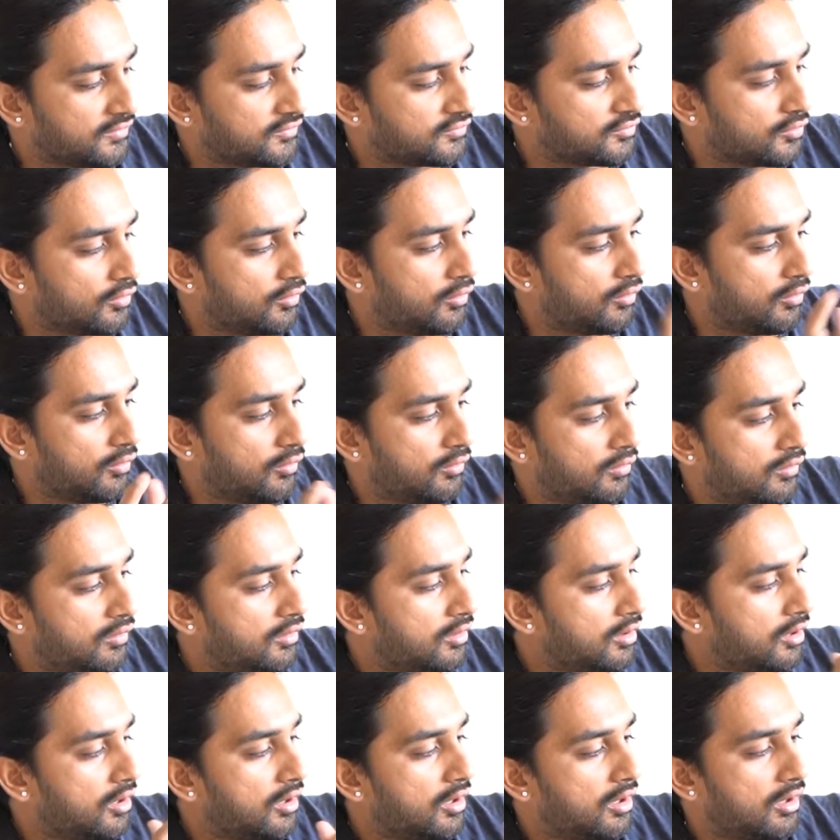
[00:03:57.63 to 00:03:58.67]
So
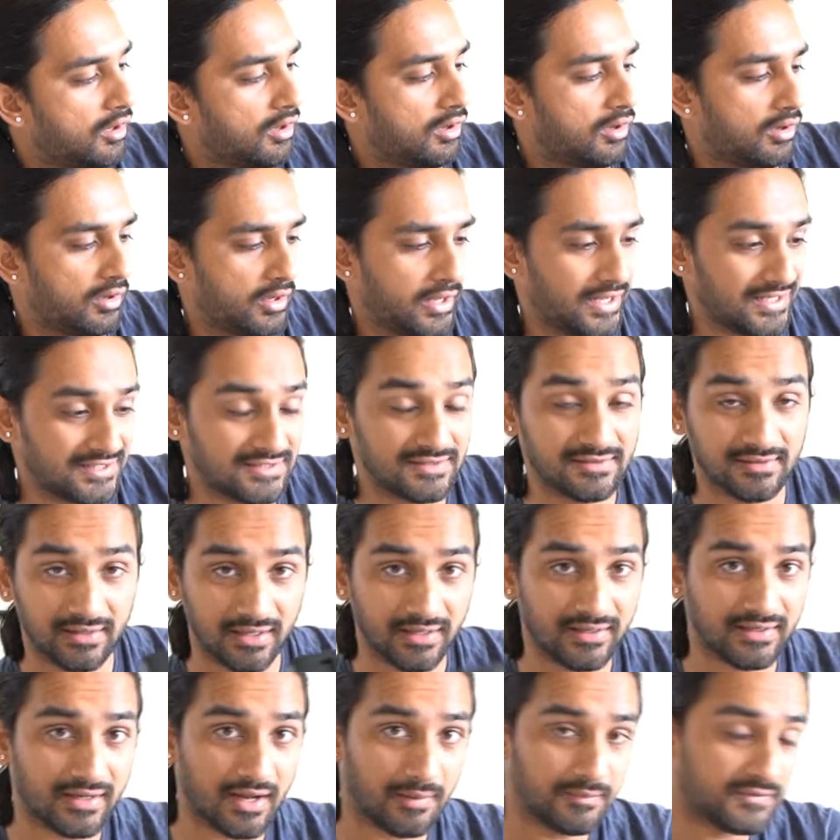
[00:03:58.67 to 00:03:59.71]

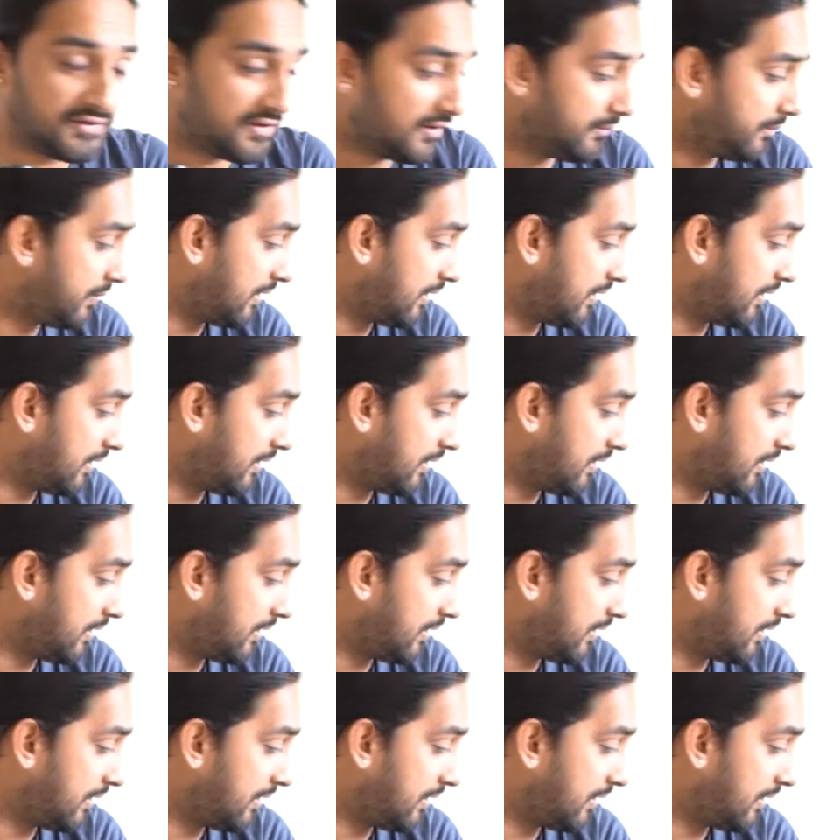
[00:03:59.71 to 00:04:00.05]
it comes in